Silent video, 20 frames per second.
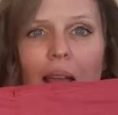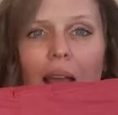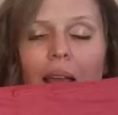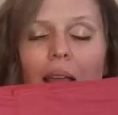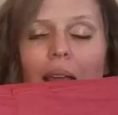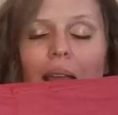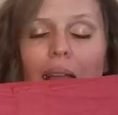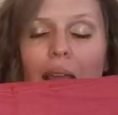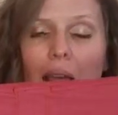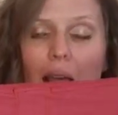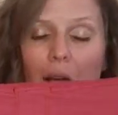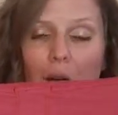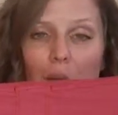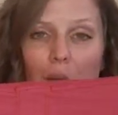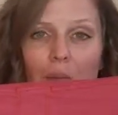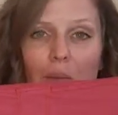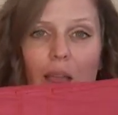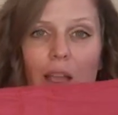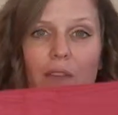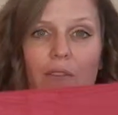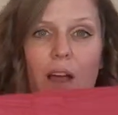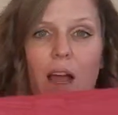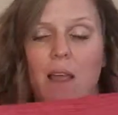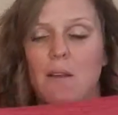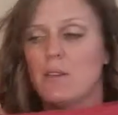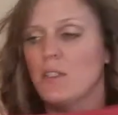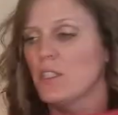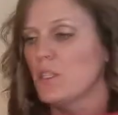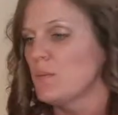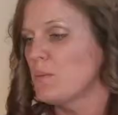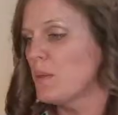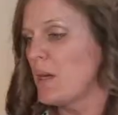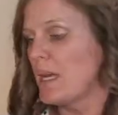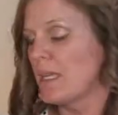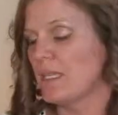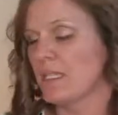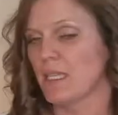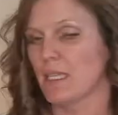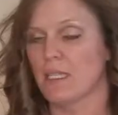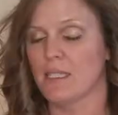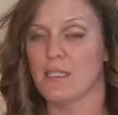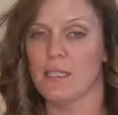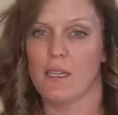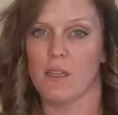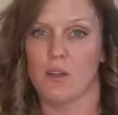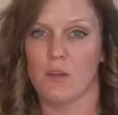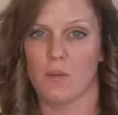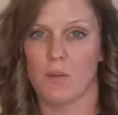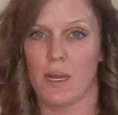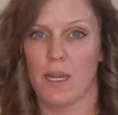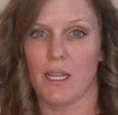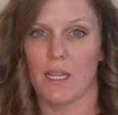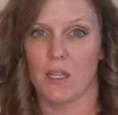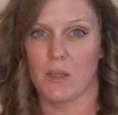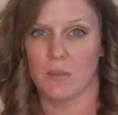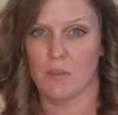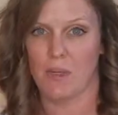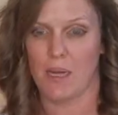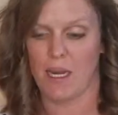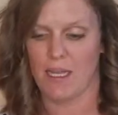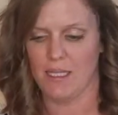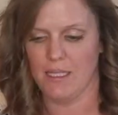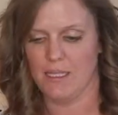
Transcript: Now, if I was to press this in a regular press,